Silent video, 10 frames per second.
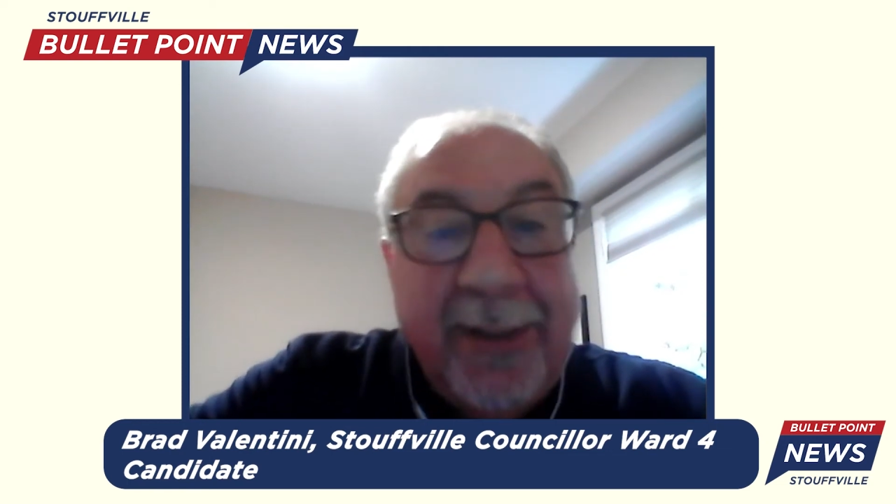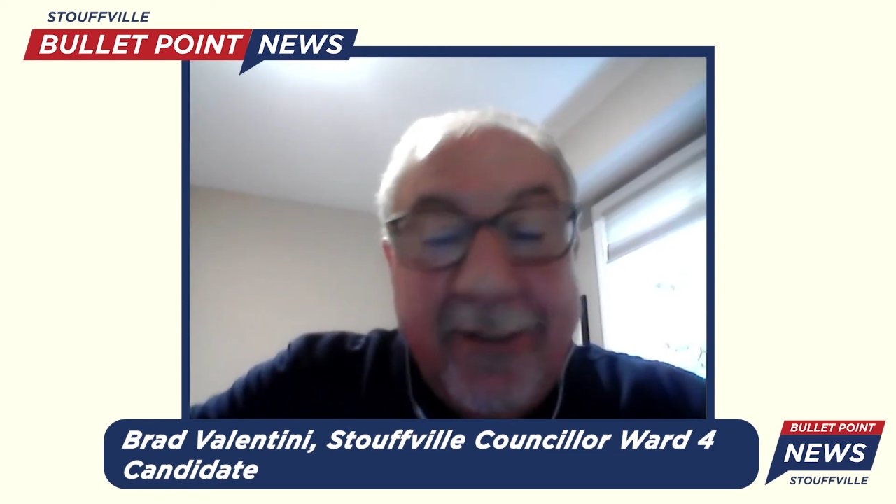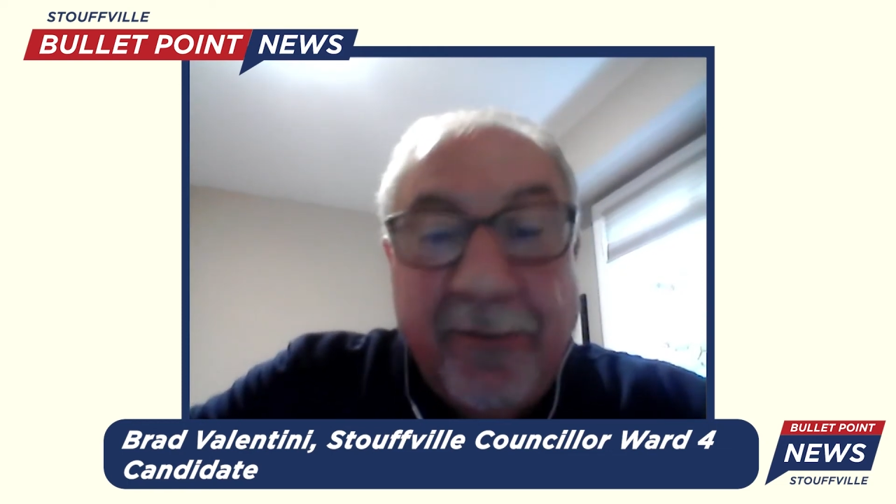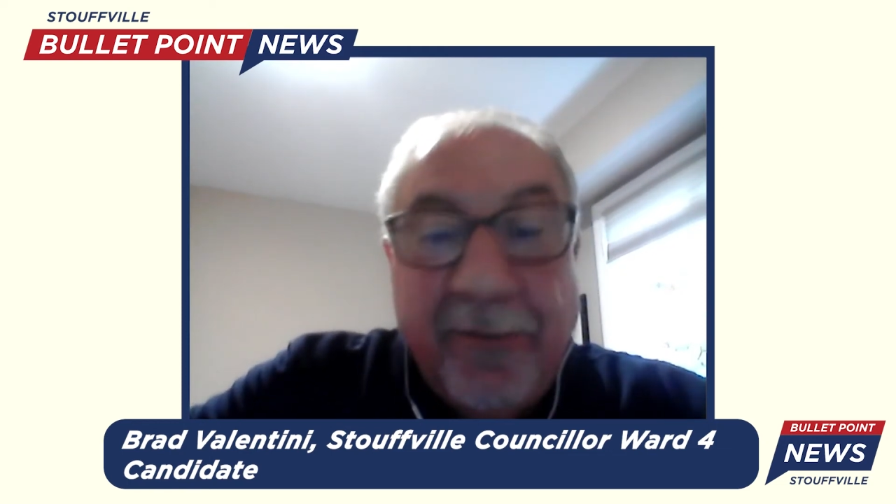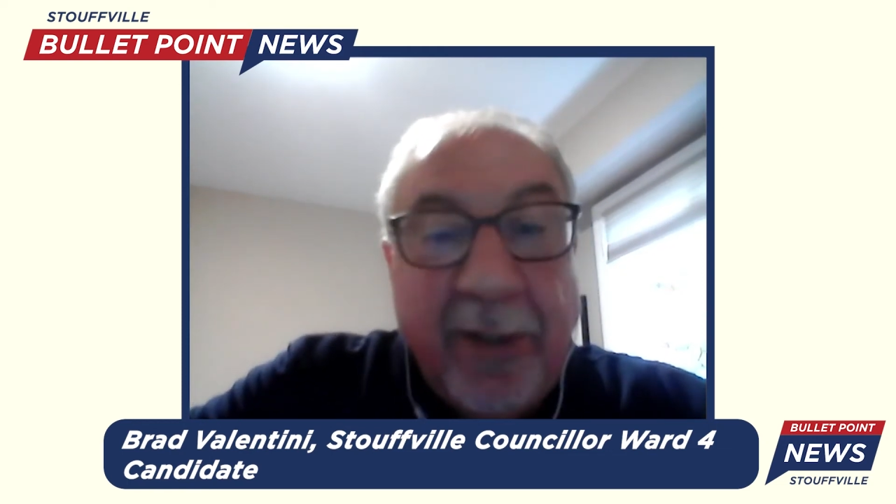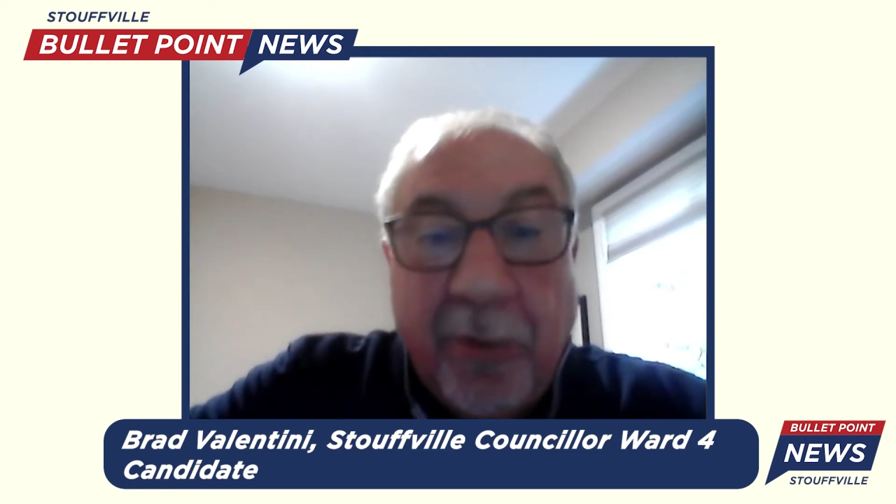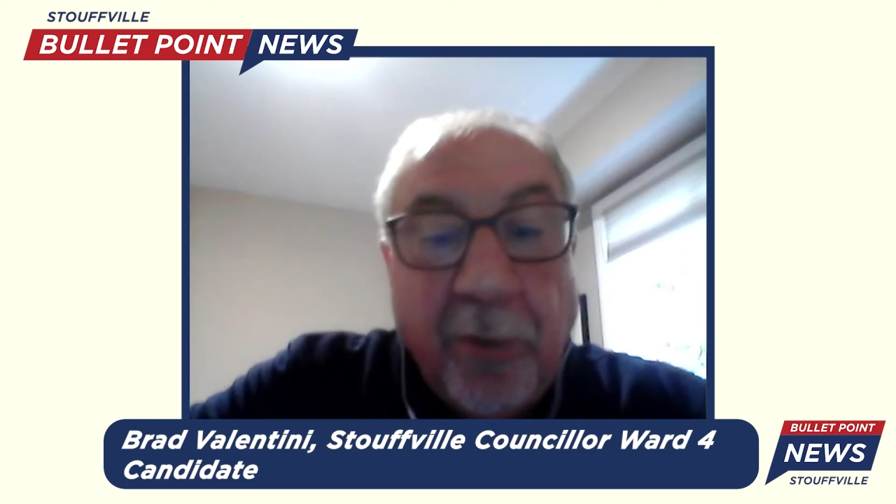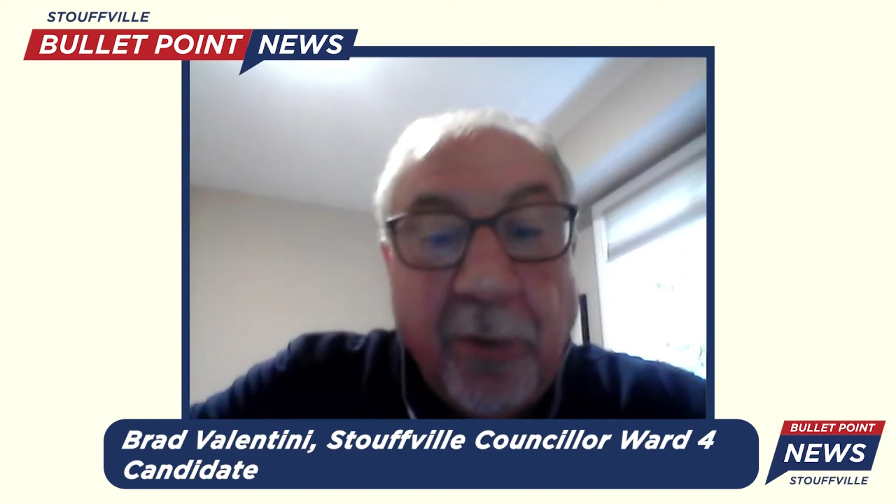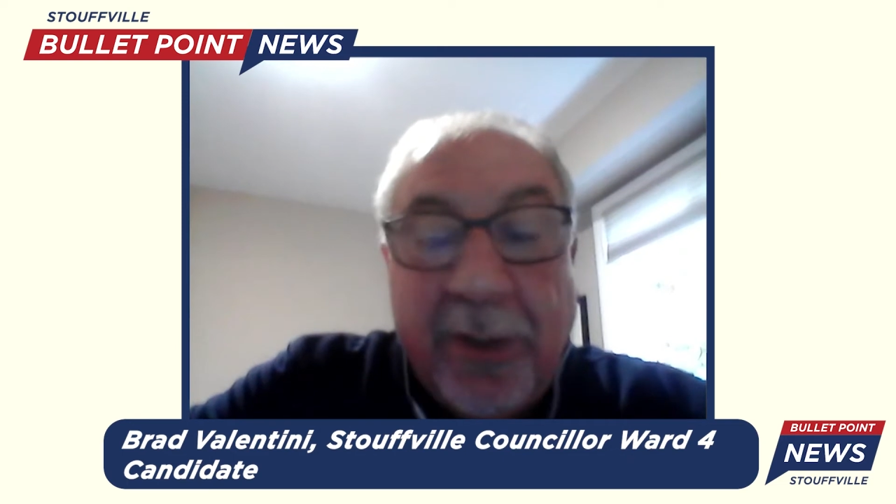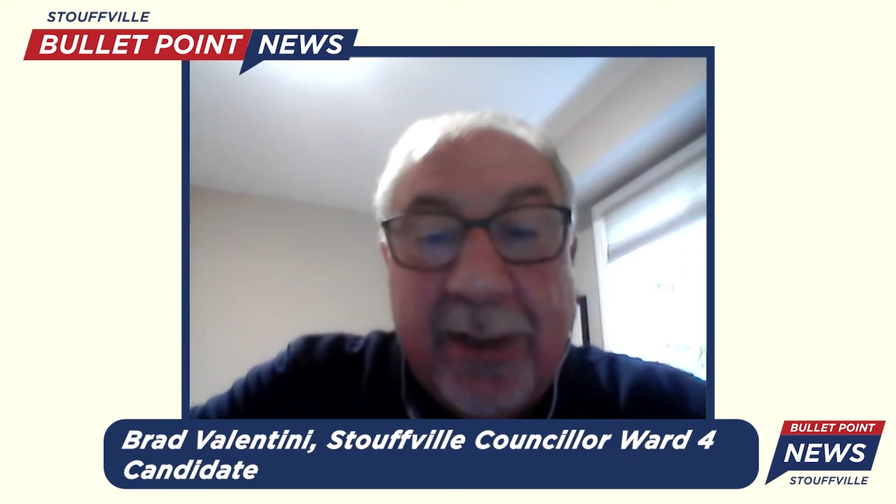different
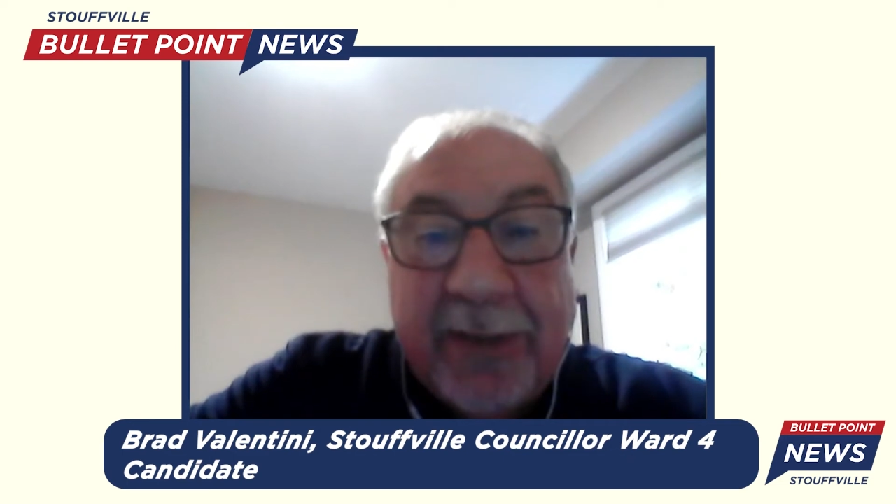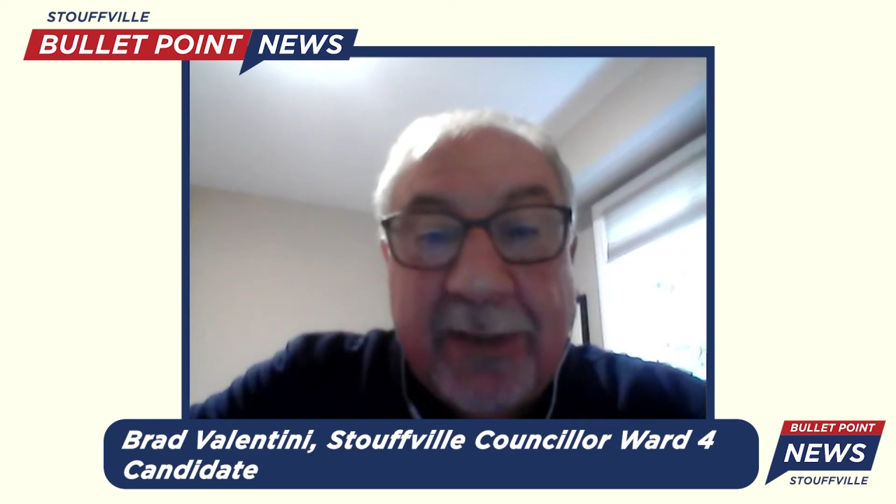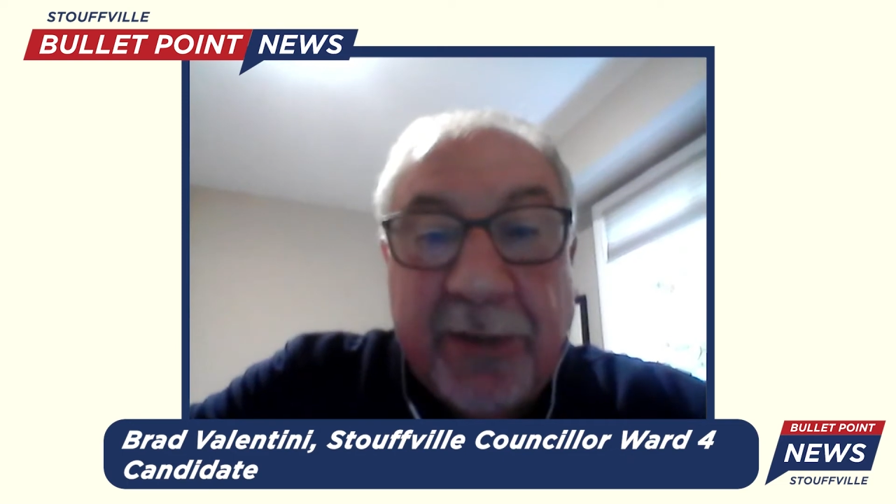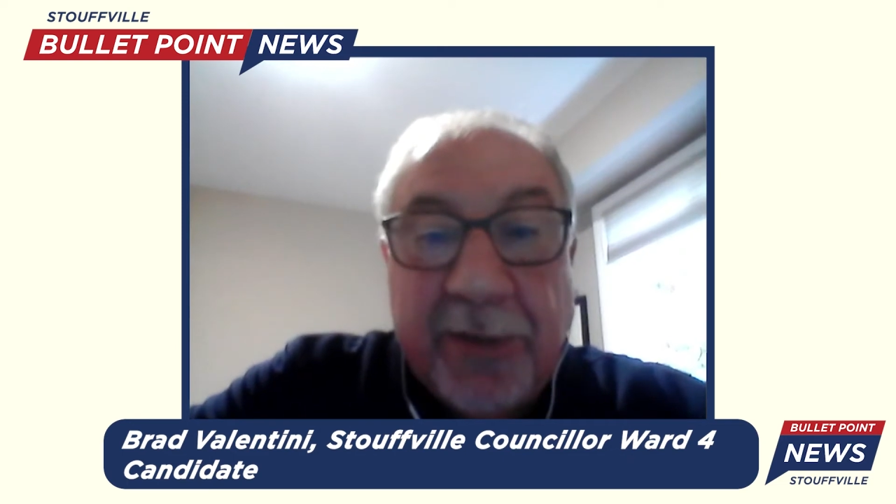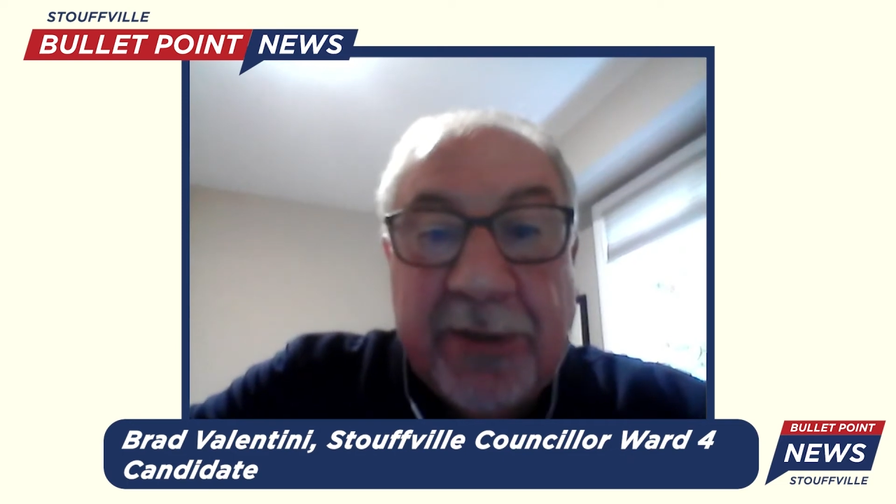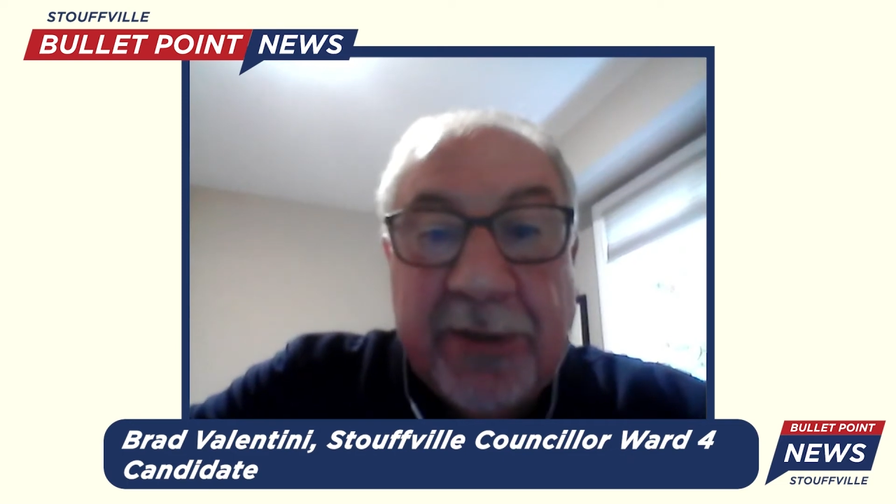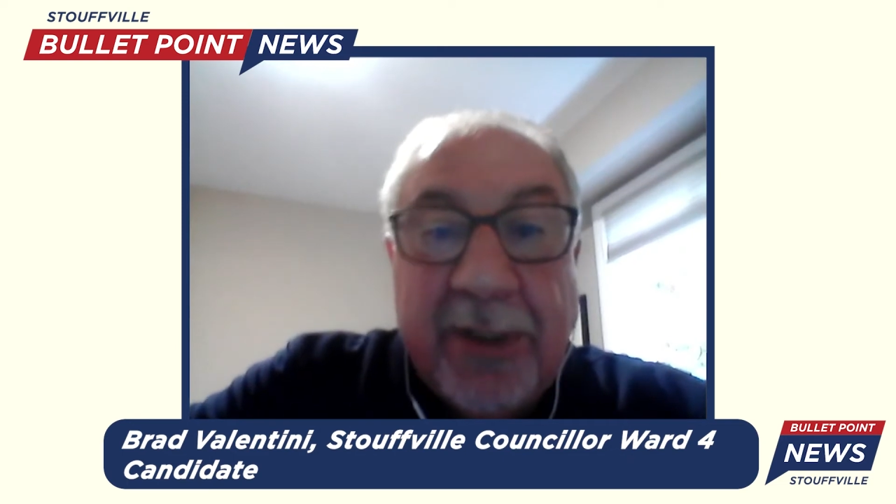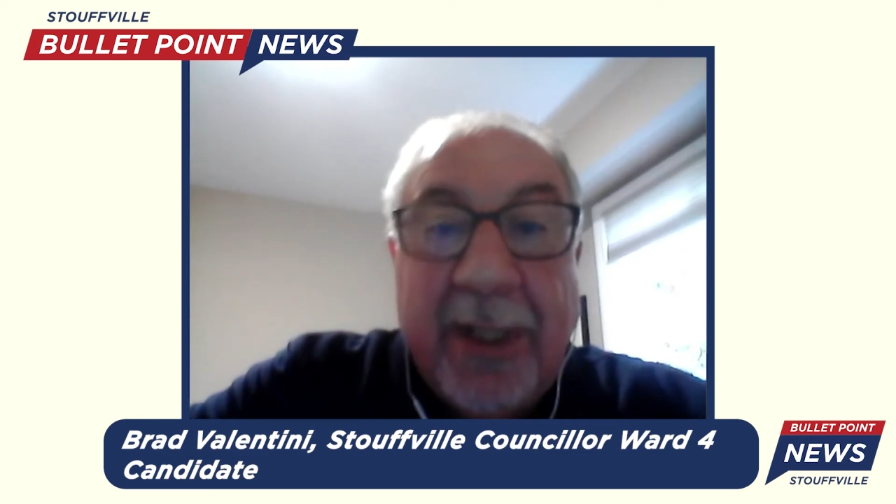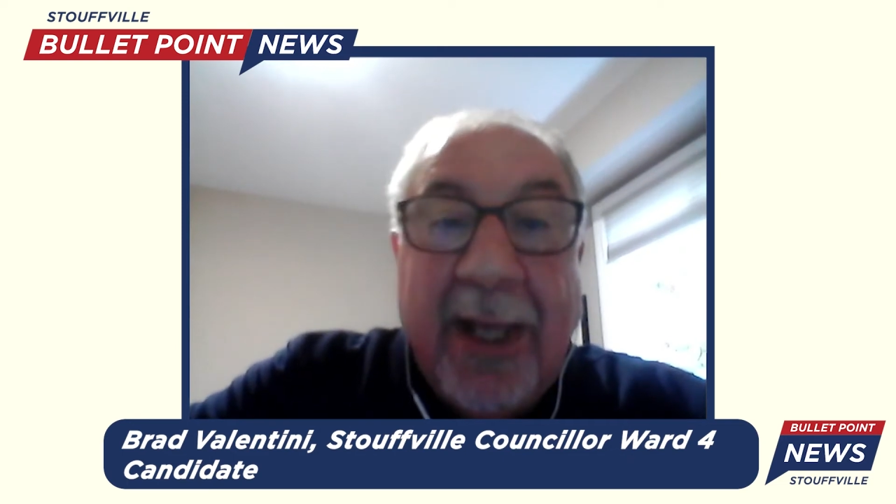organizations